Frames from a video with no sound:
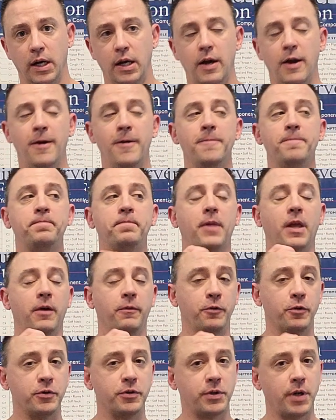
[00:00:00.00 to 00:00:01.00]

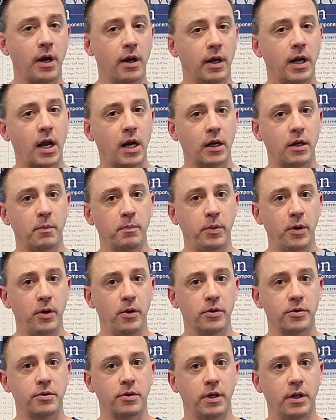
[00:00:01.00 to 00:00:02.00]
you're staring at a
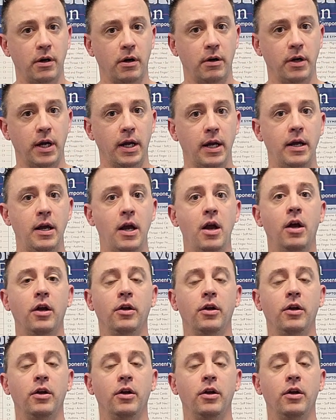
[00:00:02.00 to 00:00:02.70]
computer screen all day,